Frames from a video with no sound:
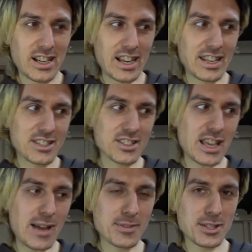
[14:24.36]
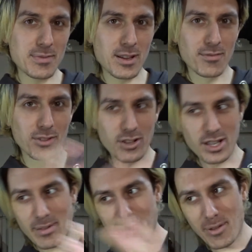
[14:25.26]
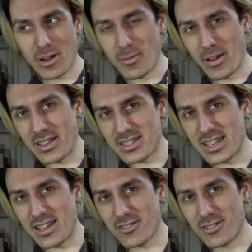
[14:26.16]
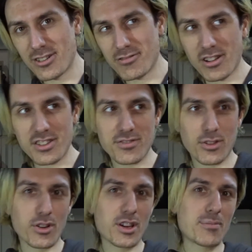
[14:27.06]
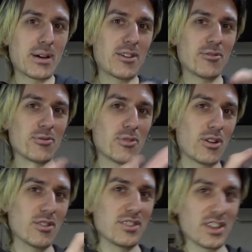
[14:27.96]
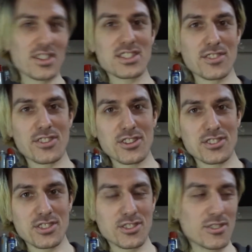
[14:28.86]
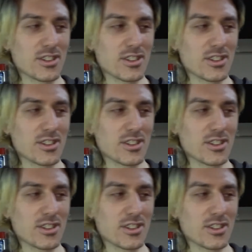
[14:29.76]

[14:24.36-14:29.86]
and it just happens to be I'm vlogging about motorbikes now rather than vlogging about what the other stuff I used to do.